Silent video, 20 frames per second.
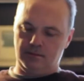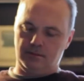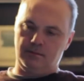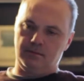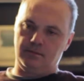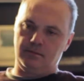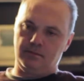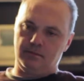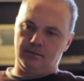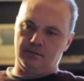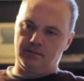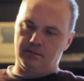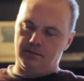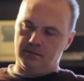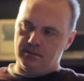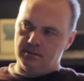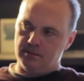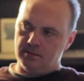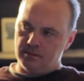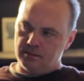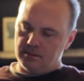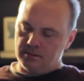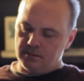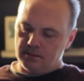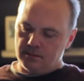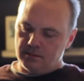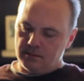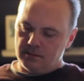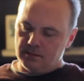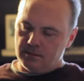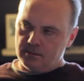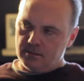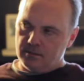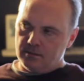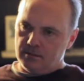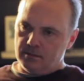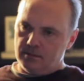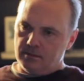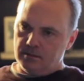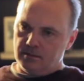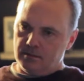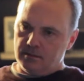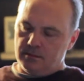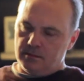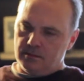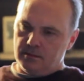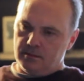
This person isn't speaking.